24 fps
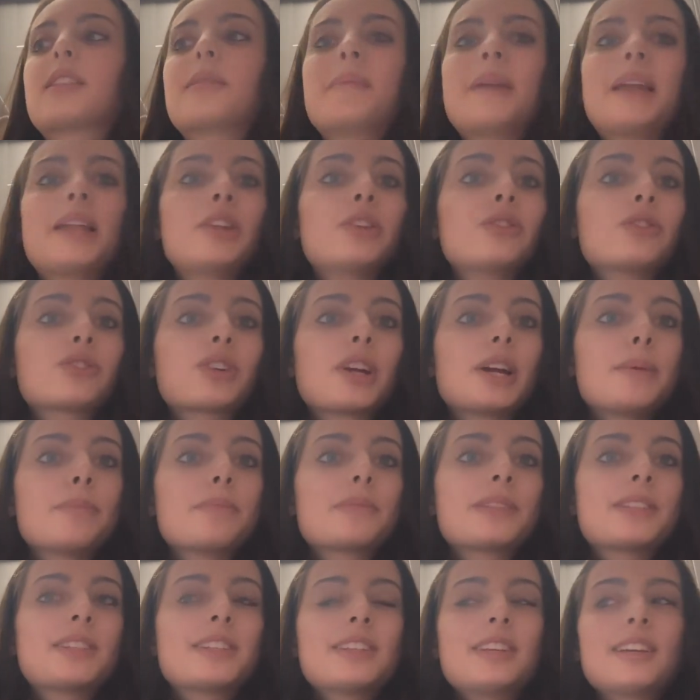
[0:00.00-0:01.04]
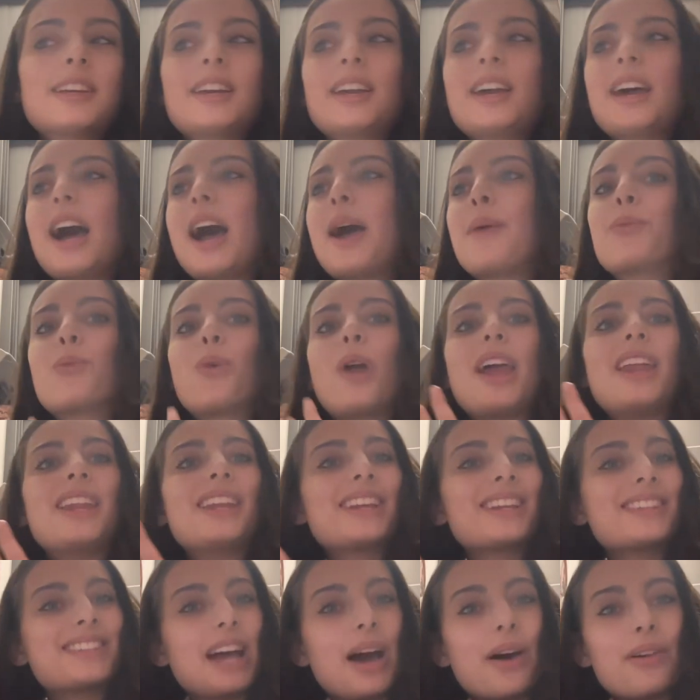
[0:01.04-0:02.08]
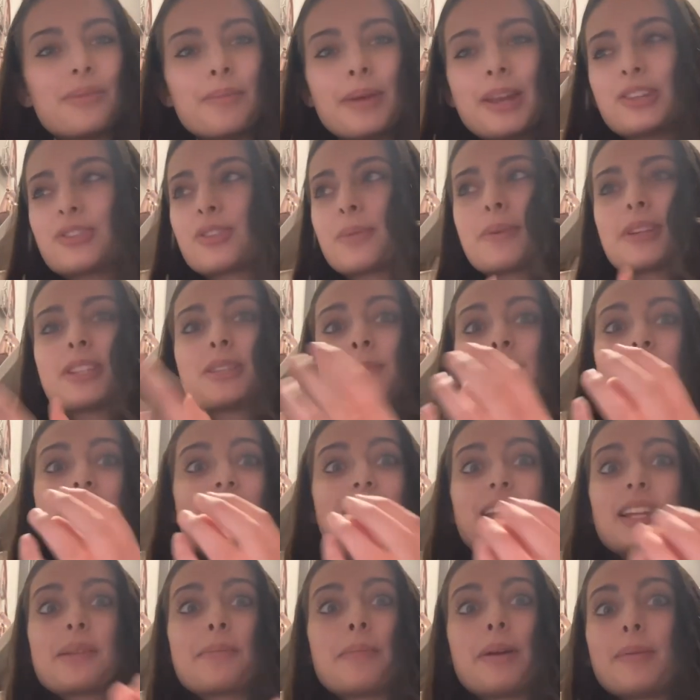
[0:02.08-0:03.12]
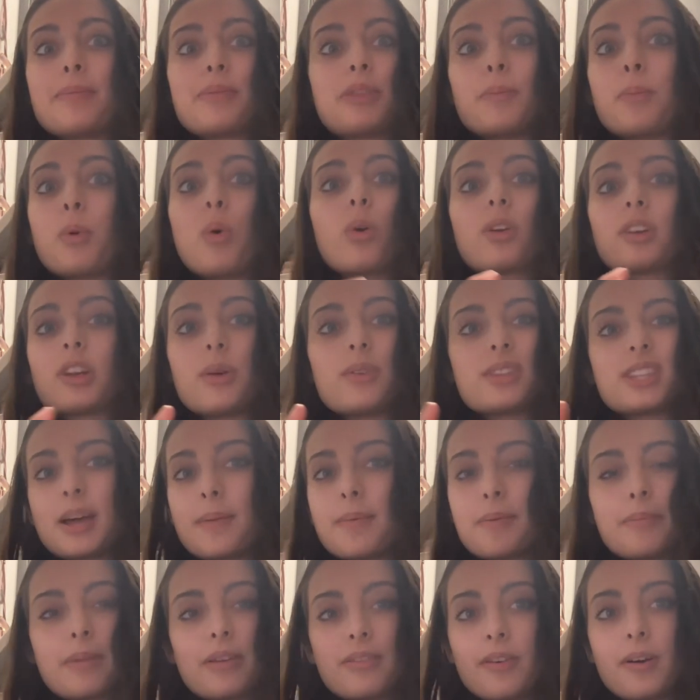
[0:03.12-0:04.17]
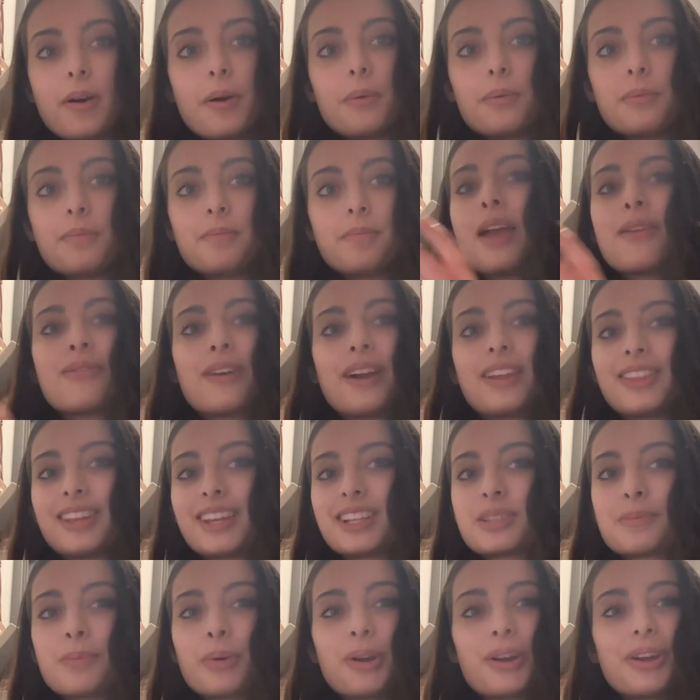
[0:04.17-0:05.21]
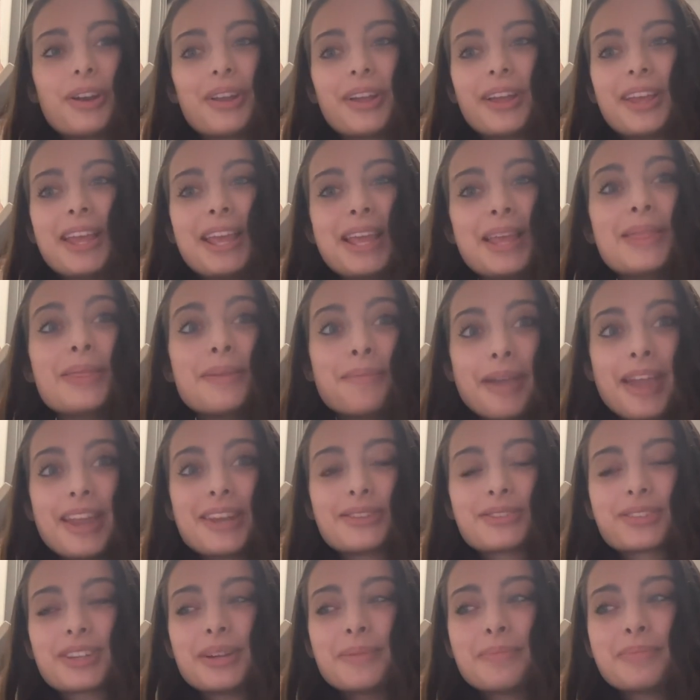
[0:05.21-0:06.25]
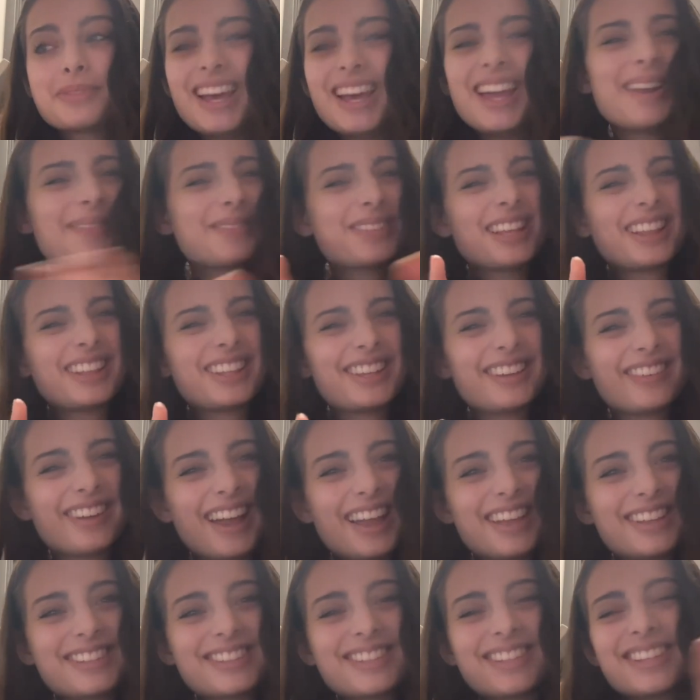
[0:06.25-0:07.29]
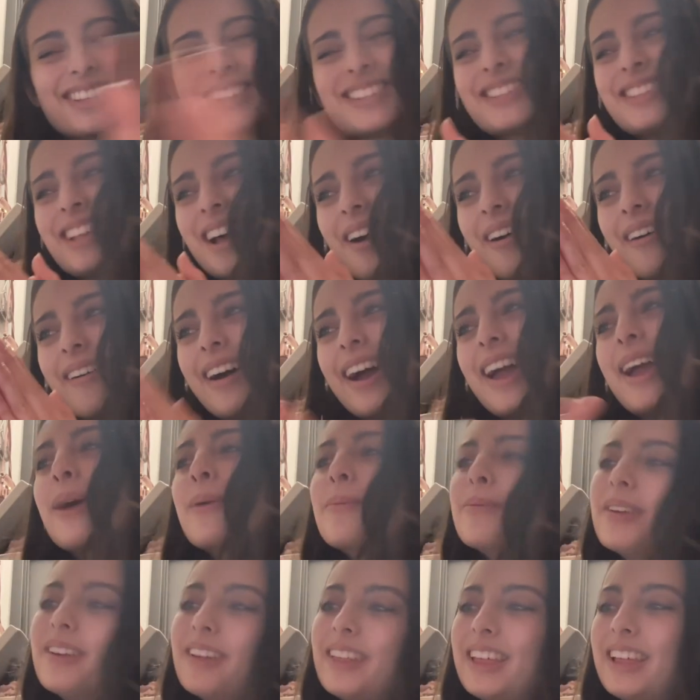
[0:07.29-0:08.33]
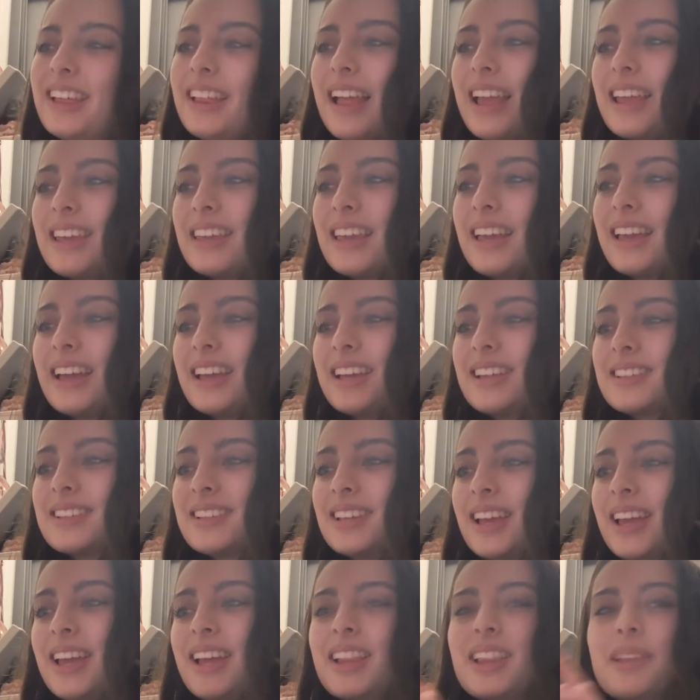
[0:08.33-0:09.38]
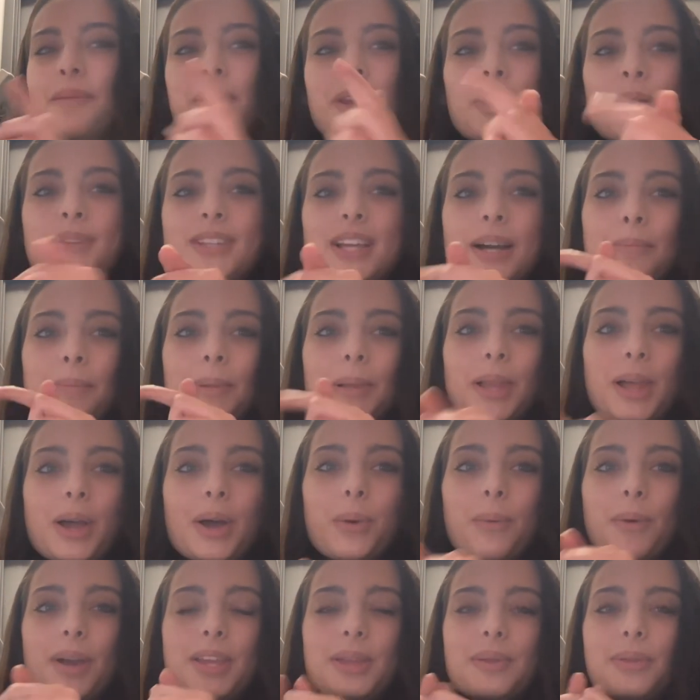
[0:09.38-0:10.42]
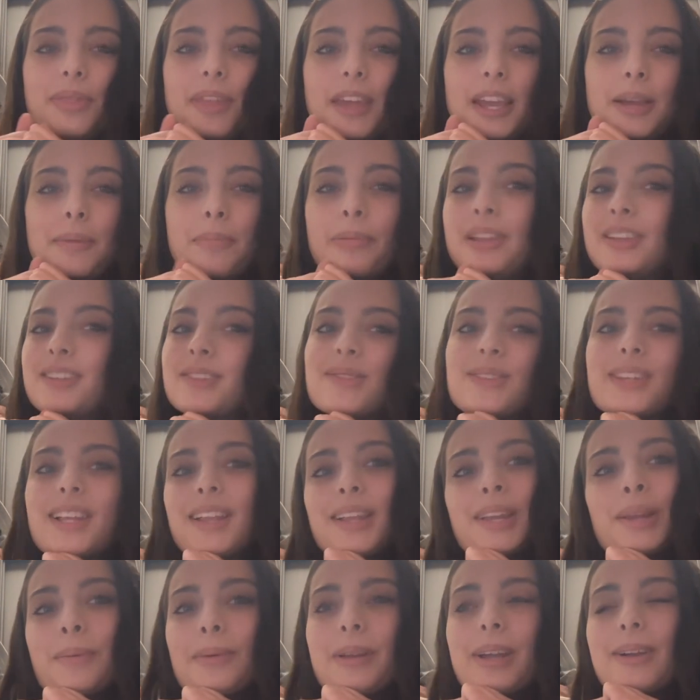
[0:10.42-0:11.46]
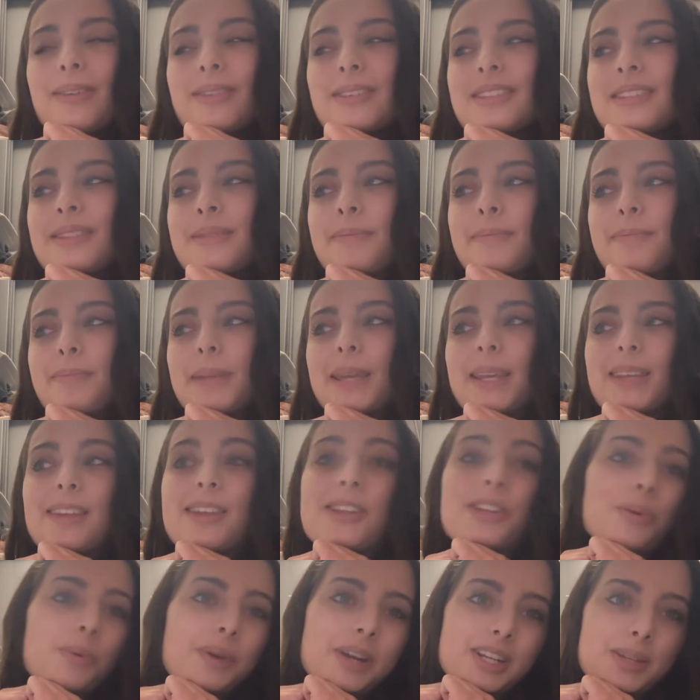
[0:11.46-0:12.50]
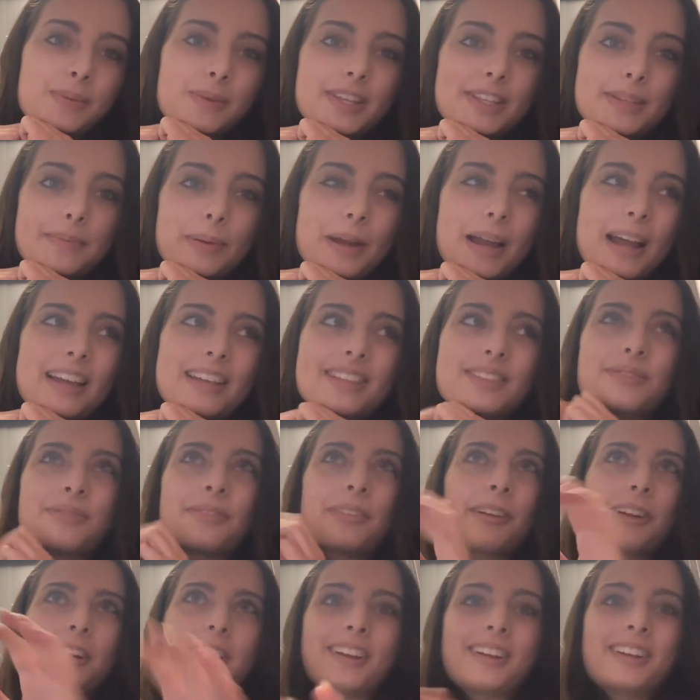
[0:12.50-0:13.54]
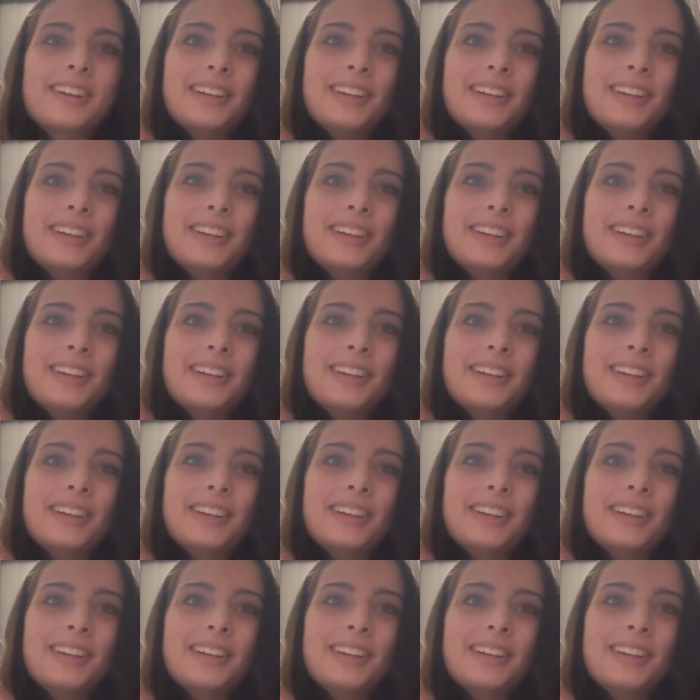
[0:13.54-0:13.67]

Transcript: the manuscript. I'm writing it down, the manuscript. It's been sitting in the poor notes app on my phone. I finally get to put it in the manuscript, and I'm telling you guys. So, I hope you really like it. Let me know down below what you think. Please don't tell anyone else, because I do want it to be a surprise for